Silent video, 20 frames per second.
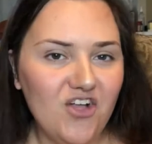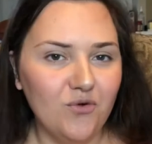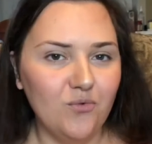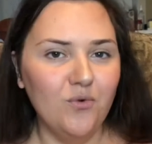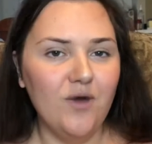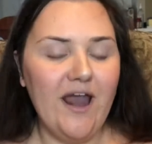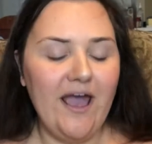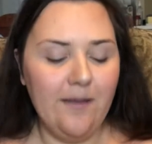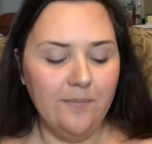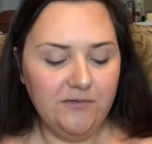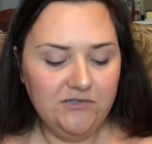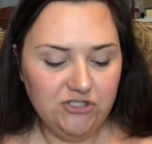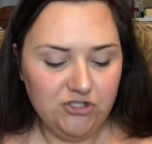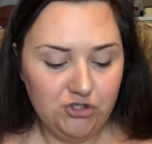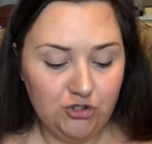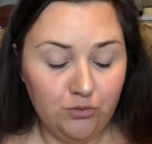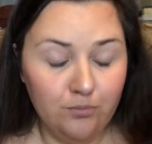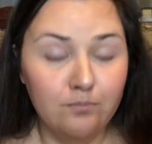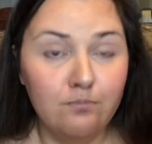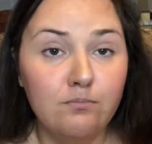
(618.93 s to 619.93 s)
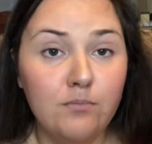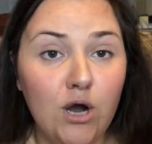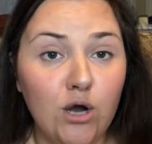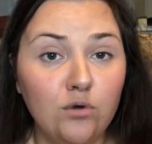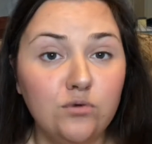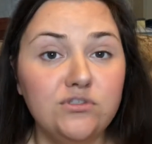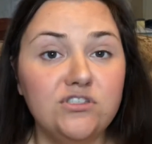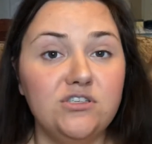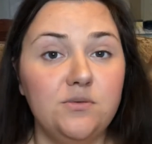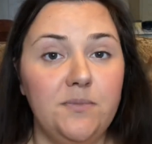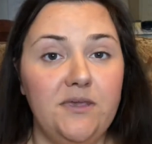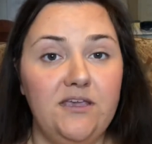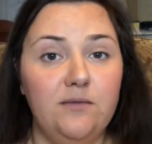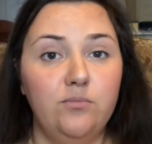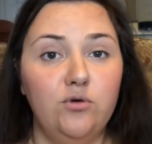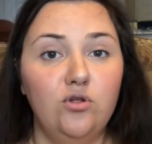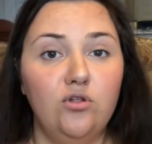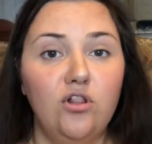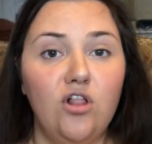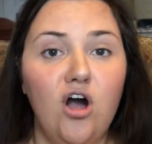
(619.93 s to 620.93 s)
What happens to most
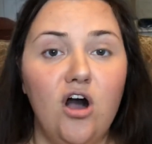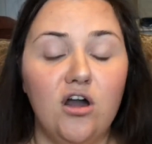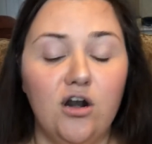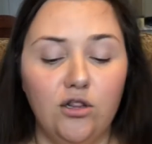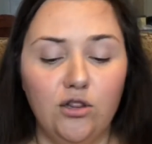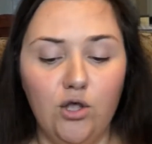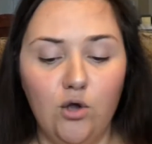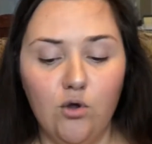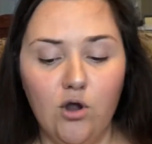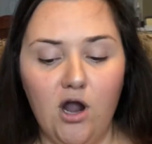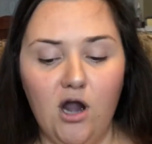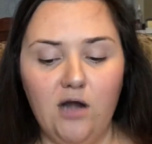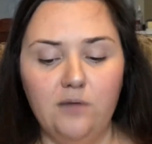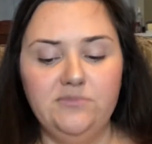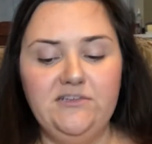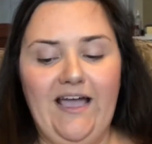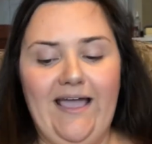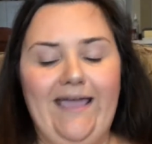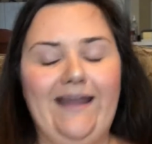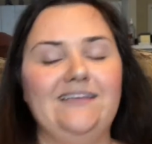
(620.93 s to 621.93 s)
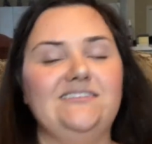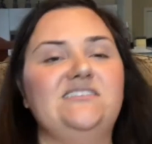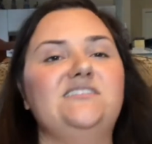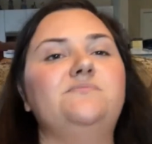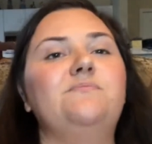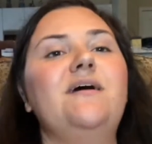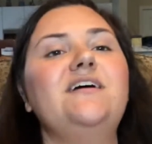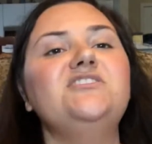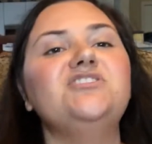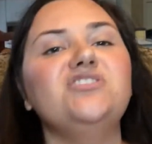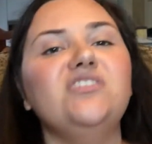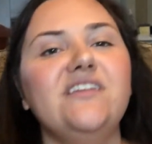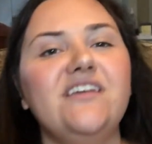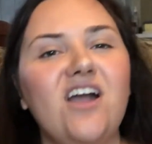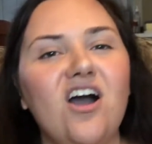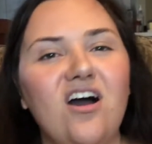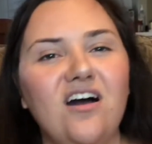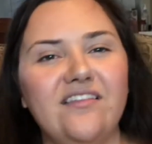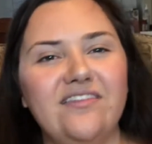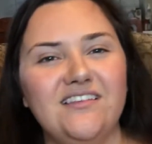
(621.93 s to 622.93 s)
people on a low carb diet, especially
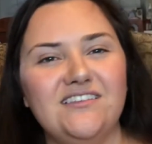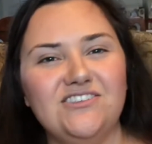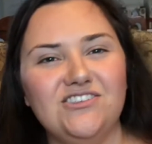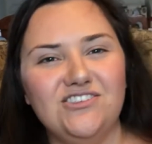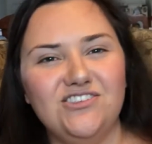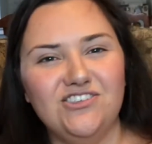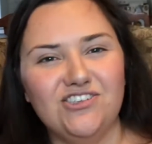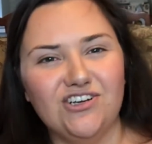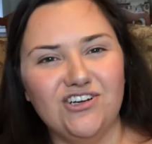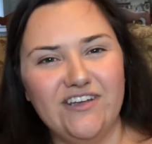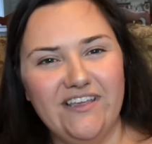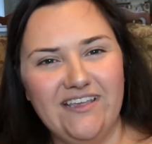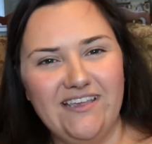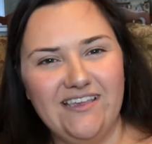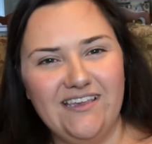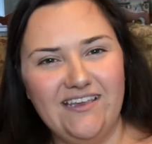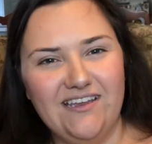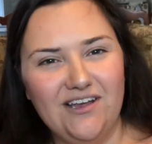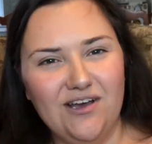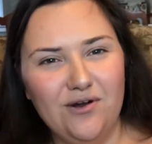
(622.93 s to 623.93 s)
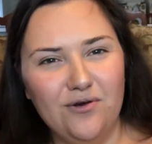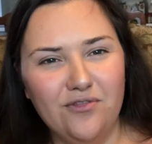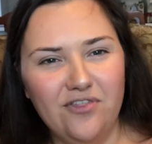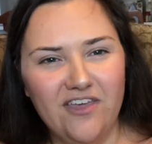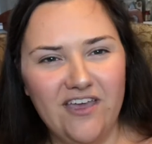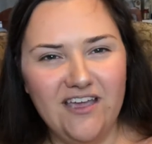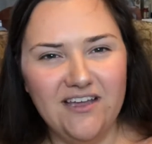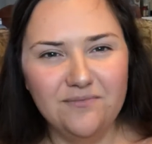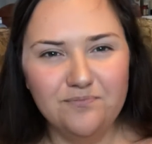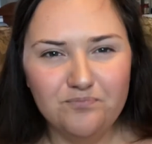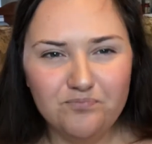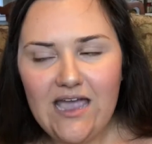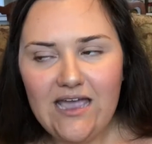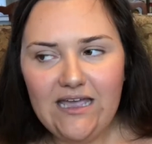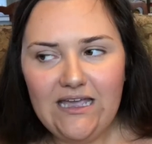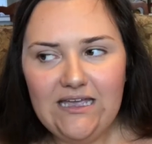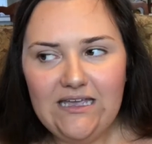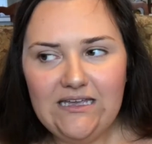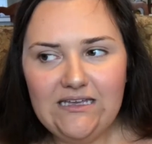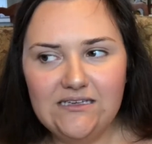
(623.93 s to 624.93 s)
on this dirty keto thing,
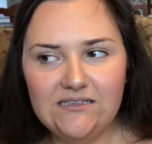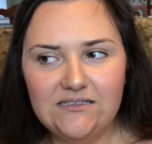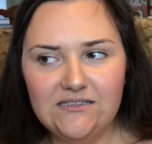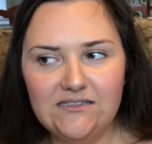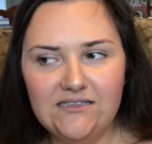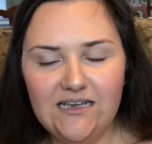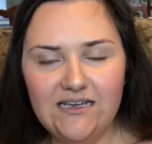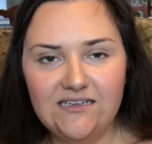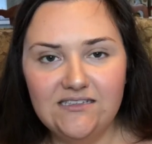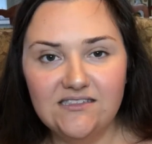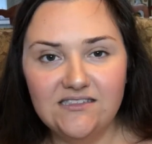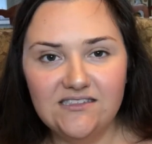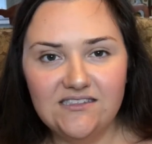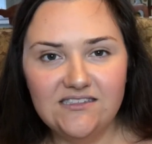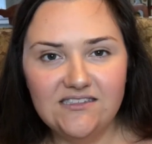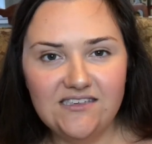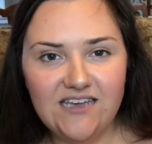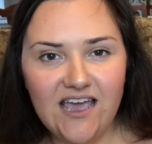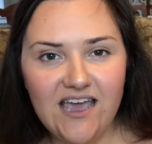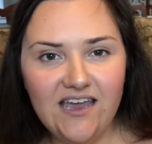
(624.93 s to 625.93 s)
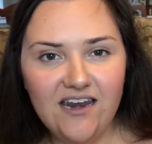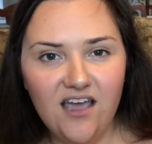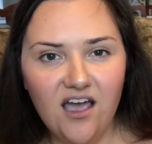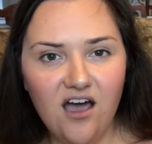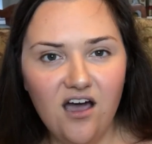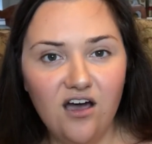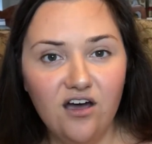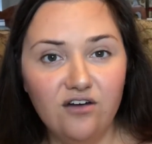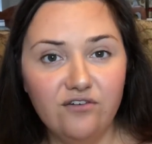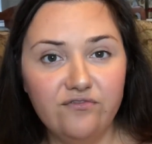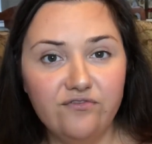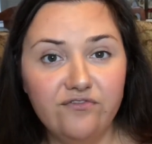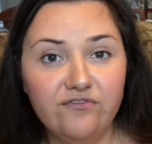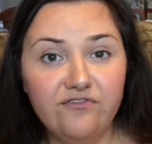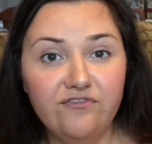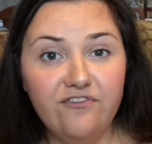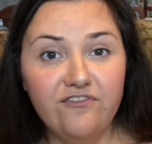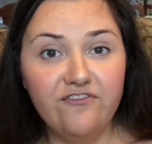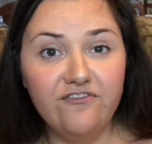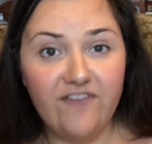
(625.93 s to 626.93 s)
is instead of
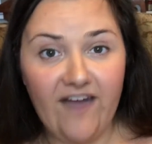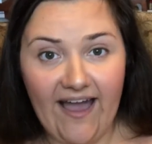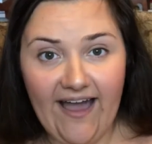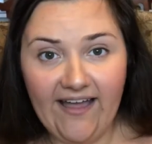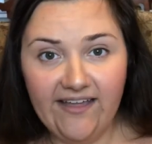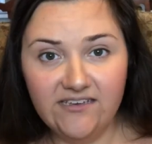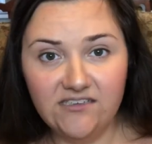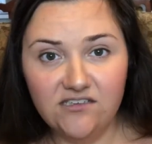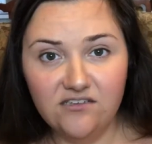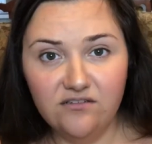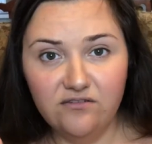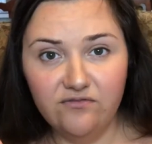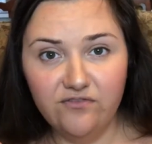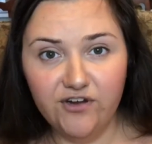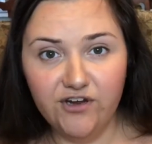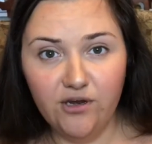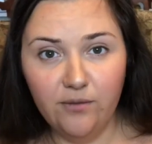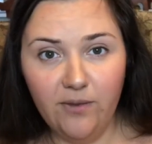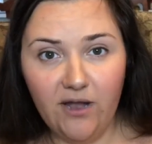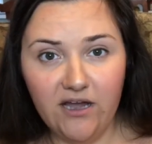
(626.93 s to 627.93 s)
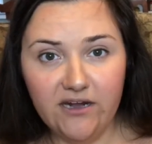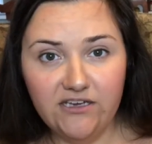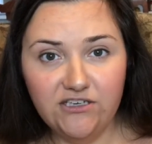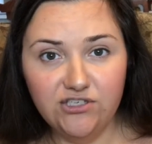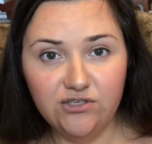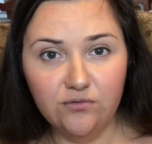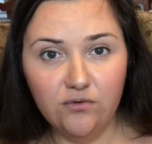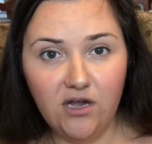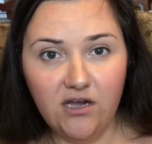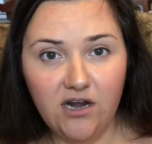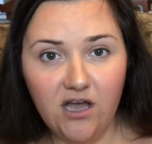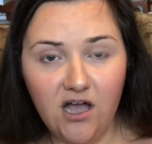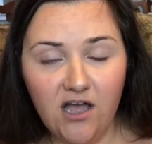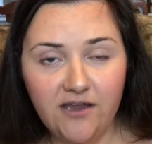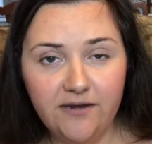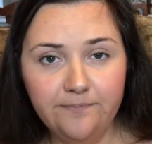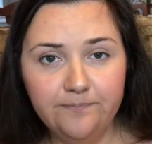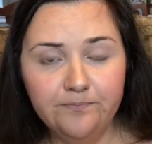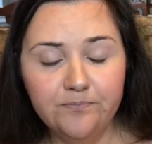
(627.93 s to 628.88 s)
fat for your body to run on,